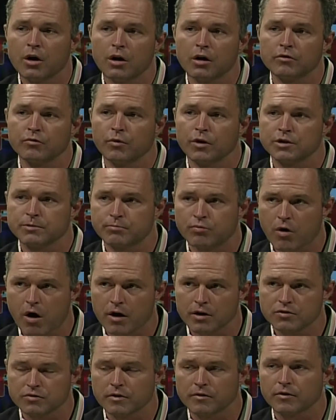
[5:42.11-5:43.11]
of which
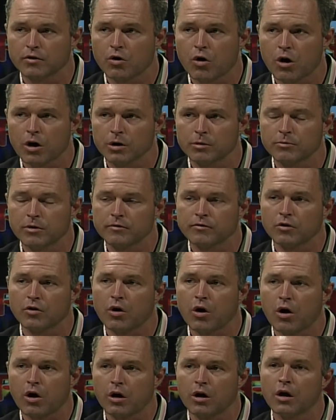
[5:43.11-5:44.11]
Bronx River and Harlem
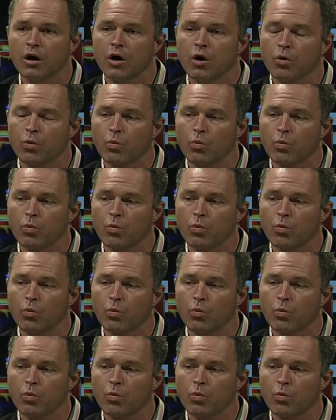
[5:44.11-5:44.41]
River are